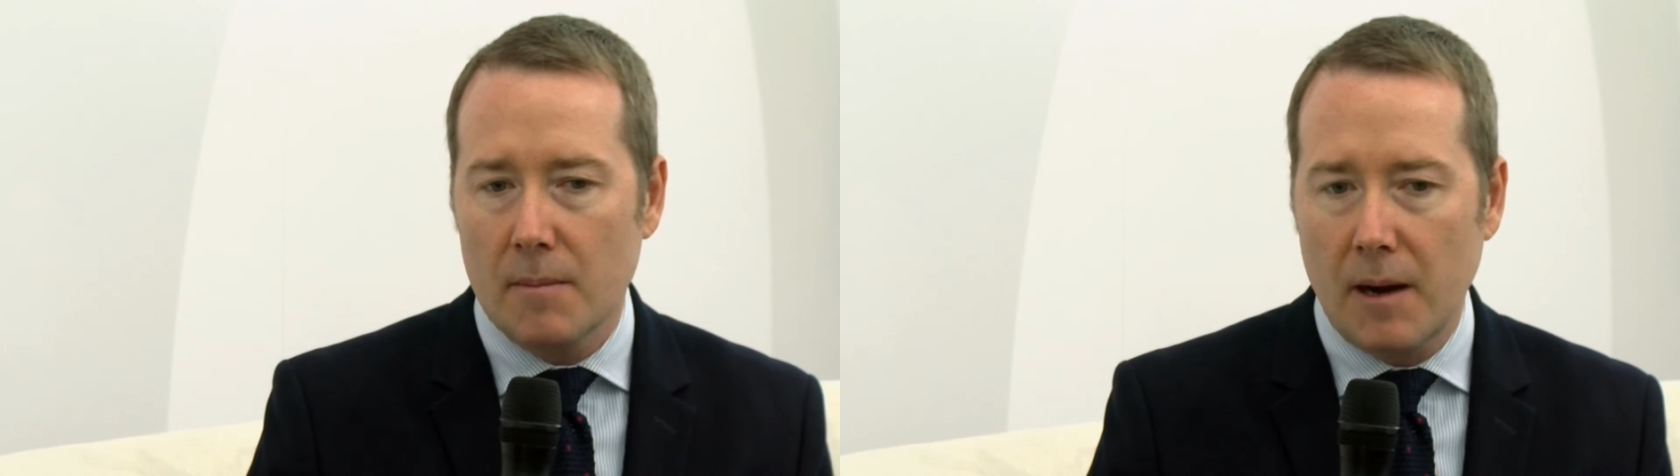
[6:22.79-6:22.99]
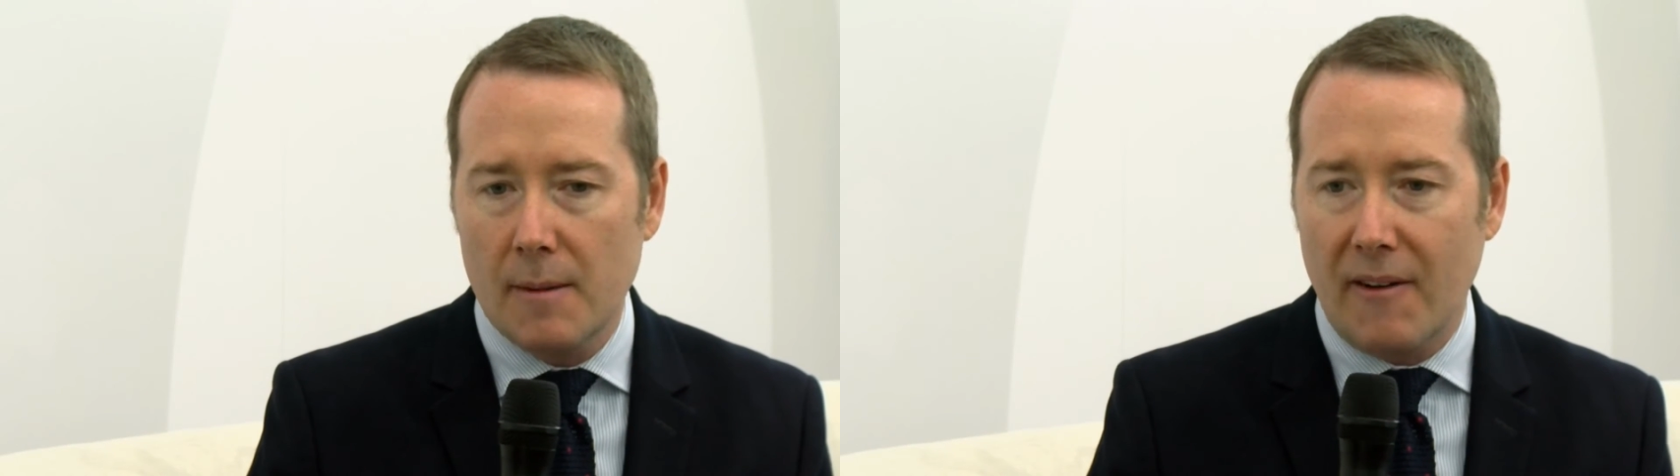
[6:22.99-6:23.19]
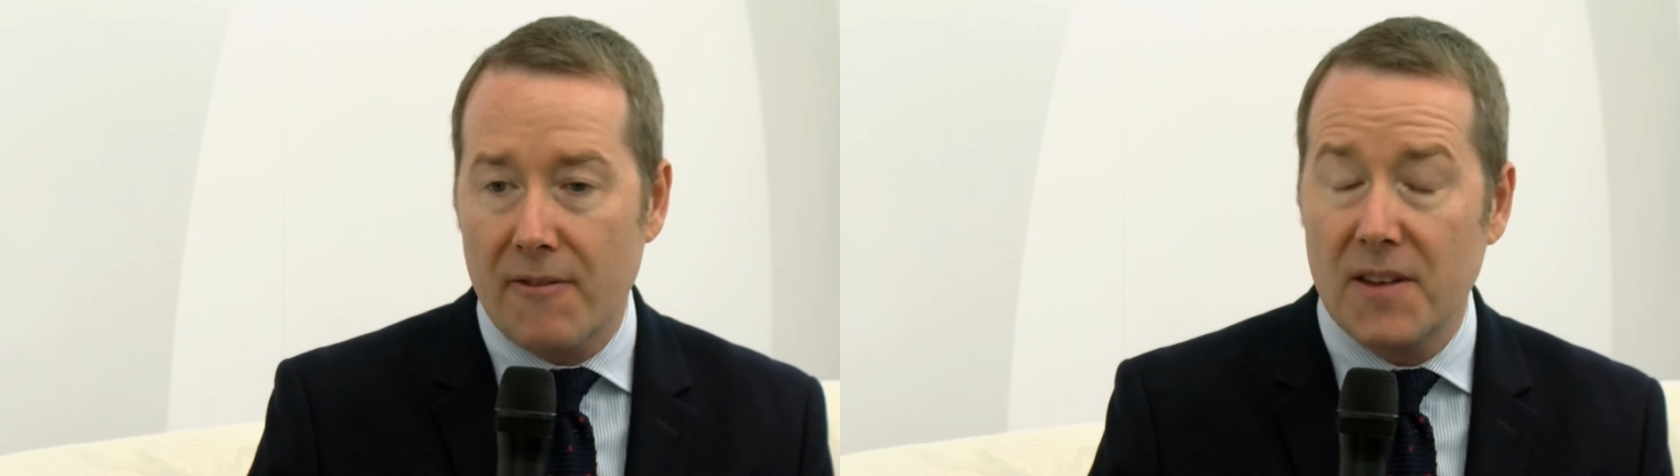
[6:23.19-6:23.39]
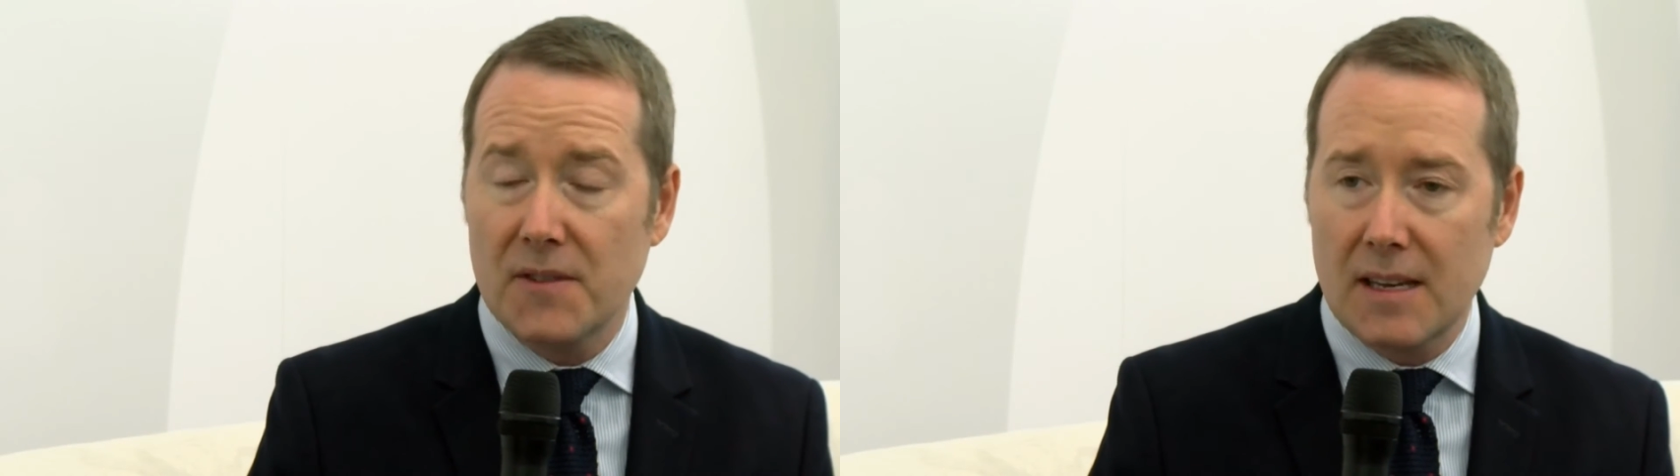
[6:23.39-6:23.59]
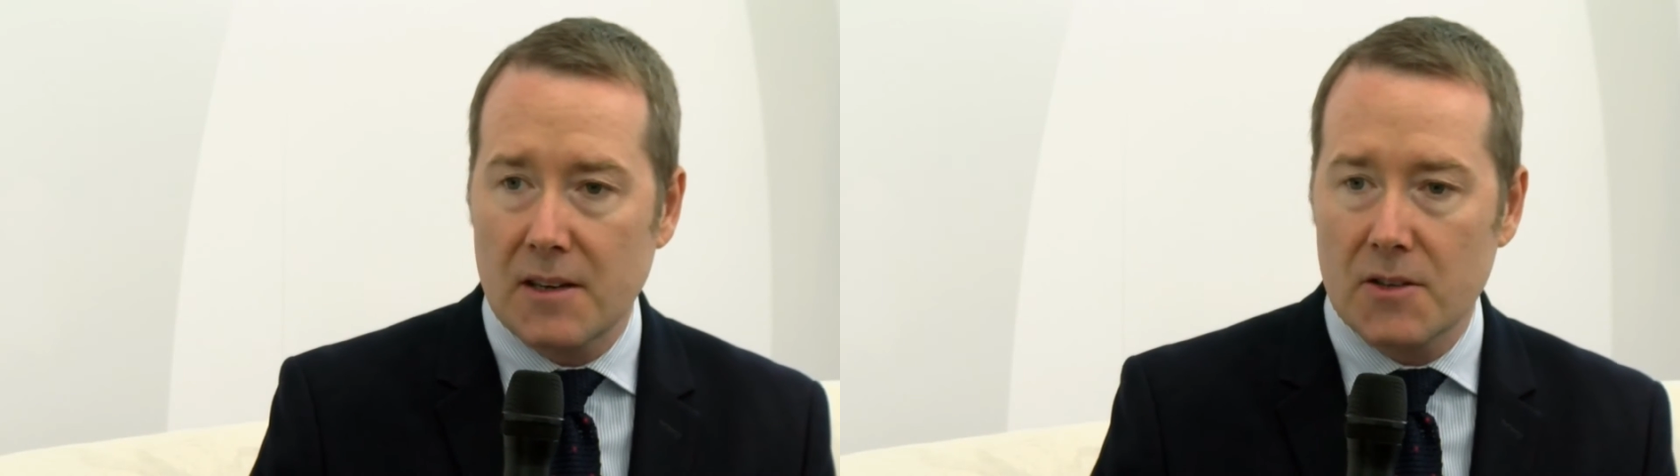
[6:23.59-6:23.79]
probably about
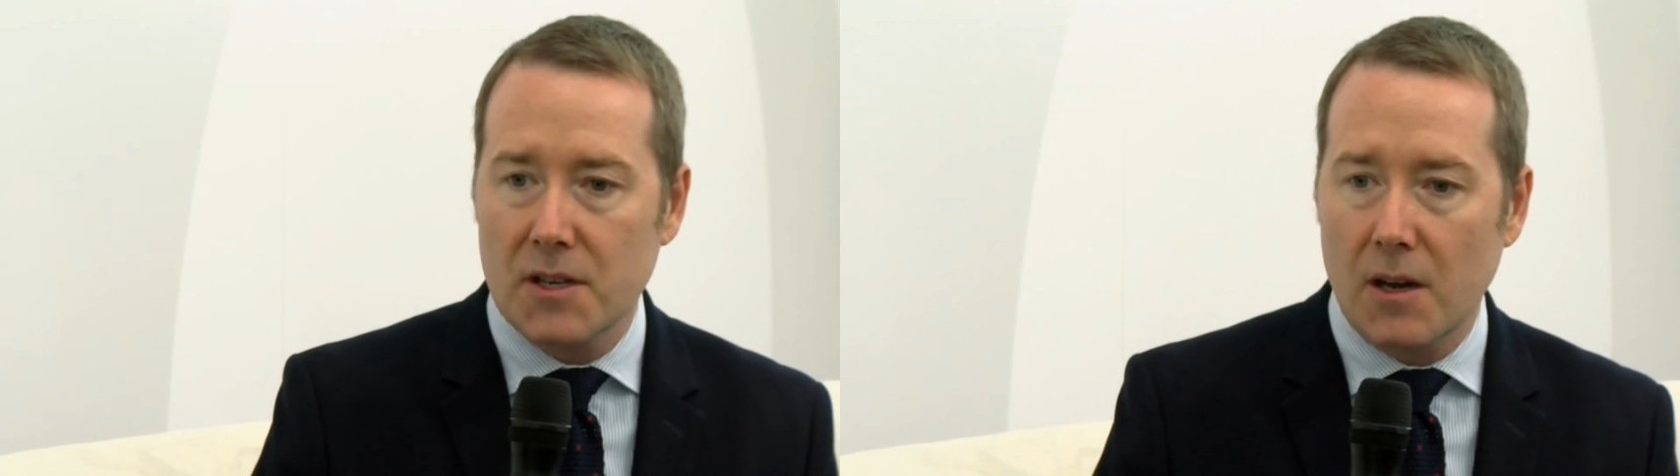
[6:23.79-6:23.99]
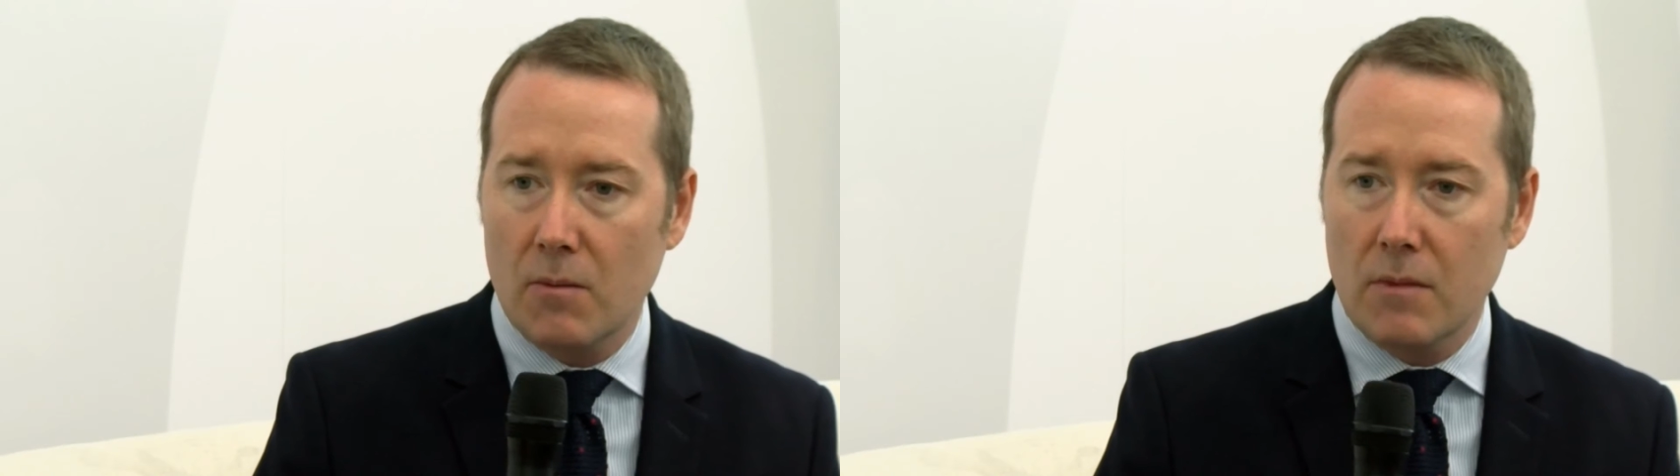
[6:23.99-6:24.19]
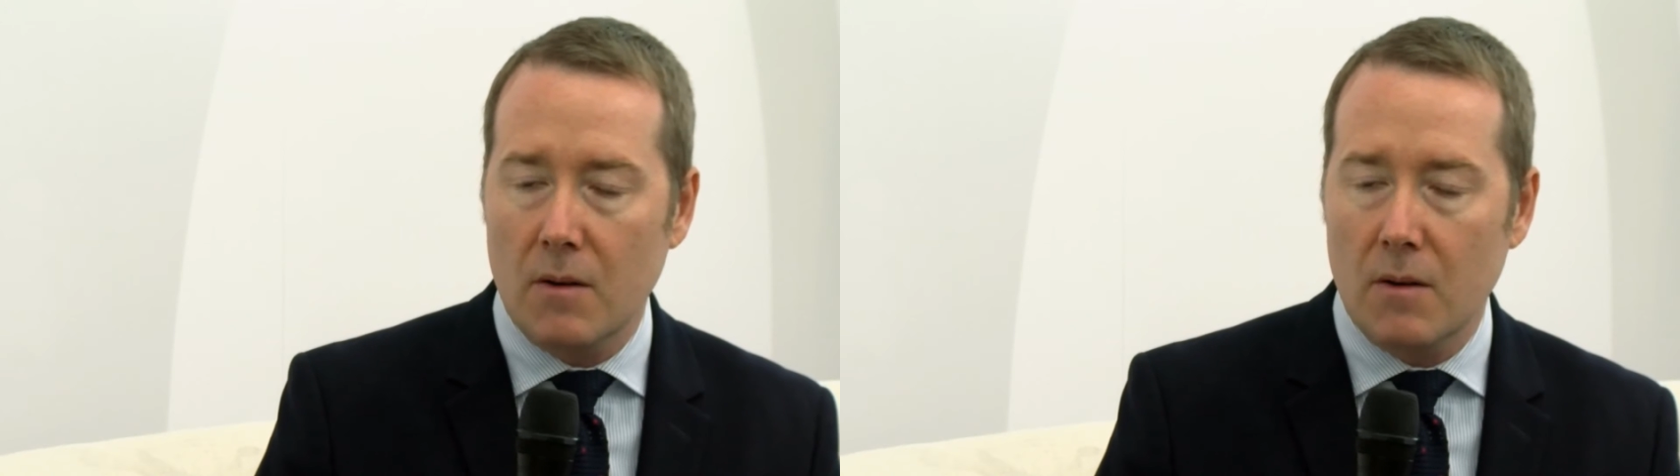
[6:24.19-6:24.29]
15 years ago